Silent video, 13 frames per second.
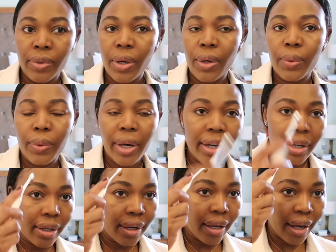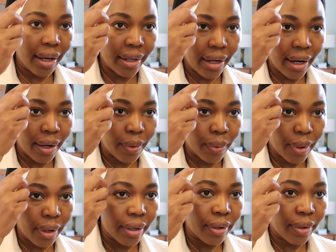Okay, and now
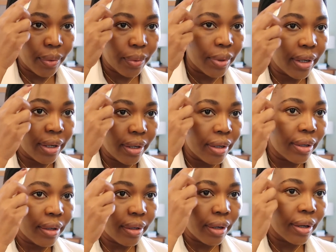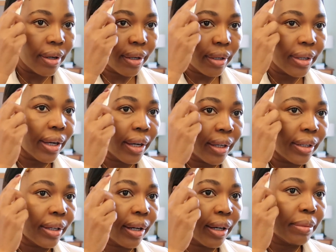I go here
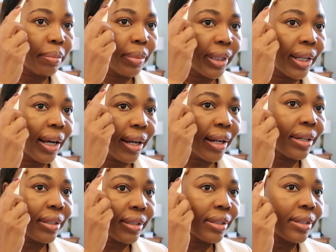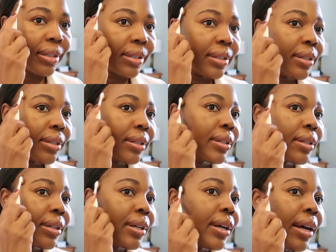again, I blend,
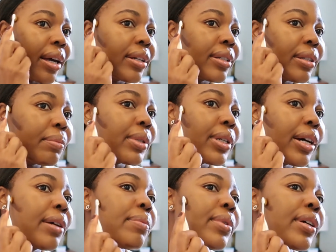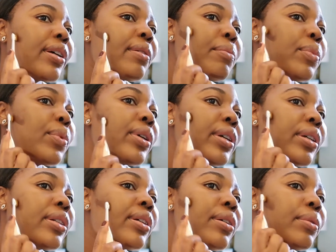and sometimes I can bring it
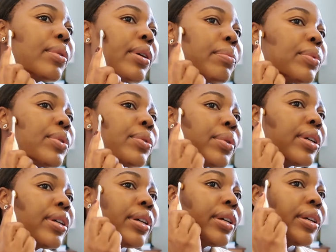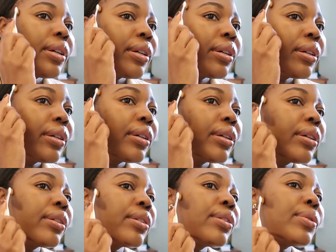down up to here
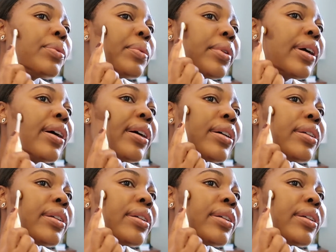and do that,